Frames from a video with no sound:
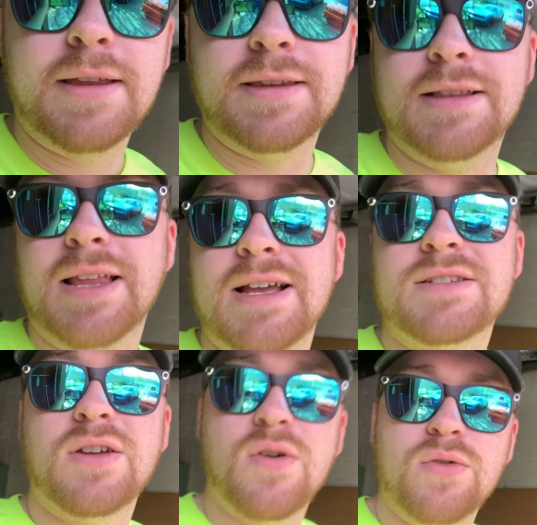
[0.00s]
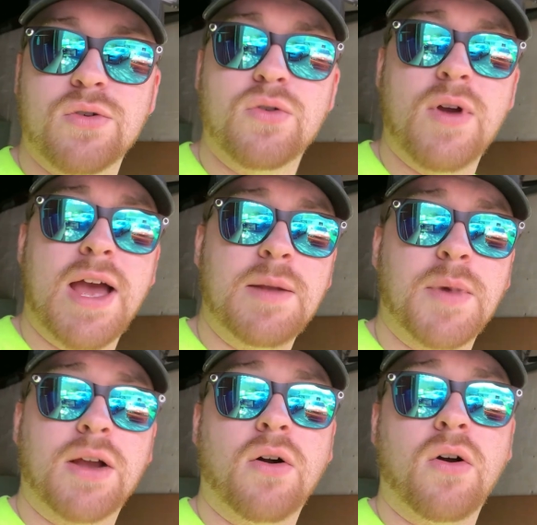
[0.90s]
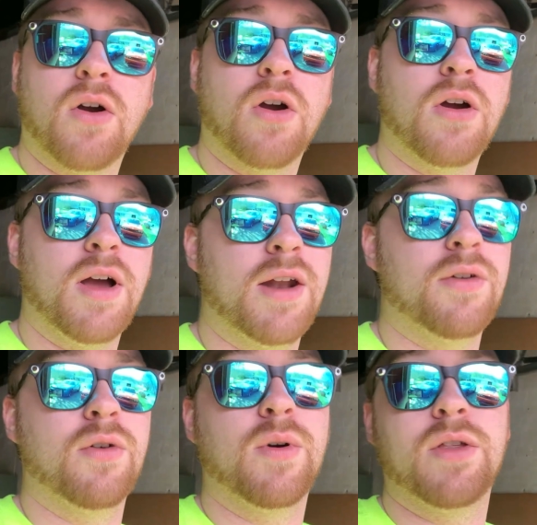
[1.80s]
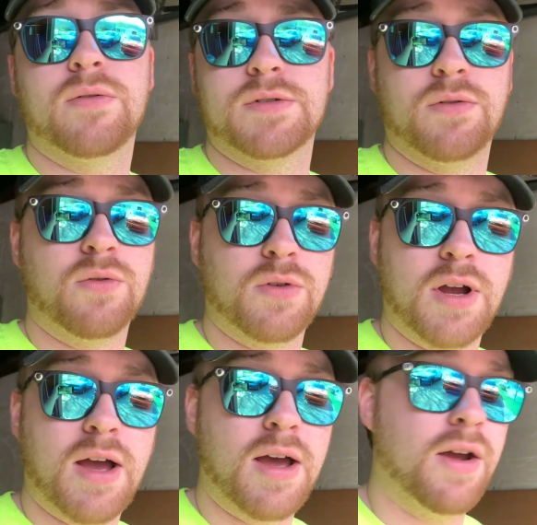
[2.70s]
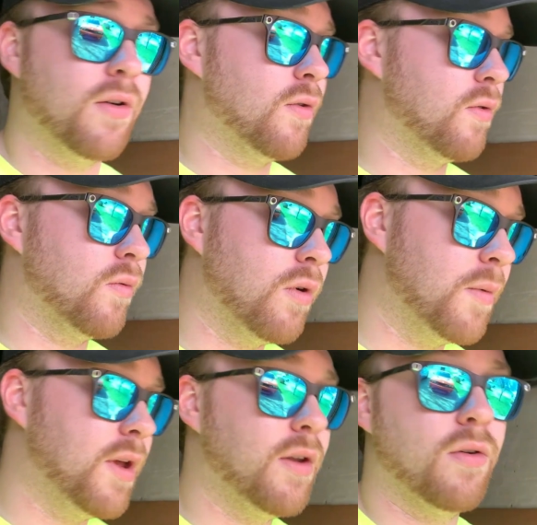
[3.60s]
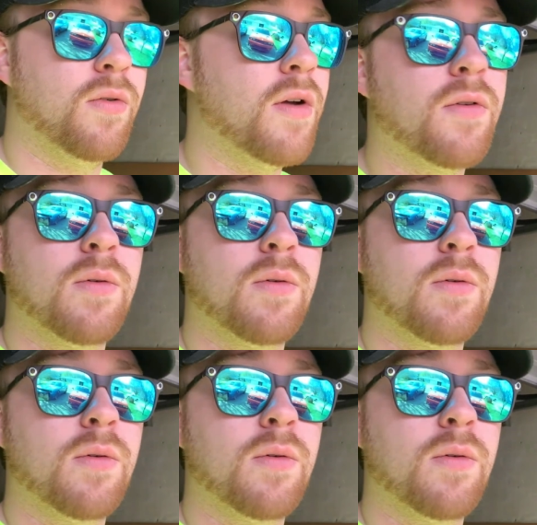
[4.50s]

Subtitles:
The last owner who had my car, I don't know whether it was an older guy or an older woman or whoever it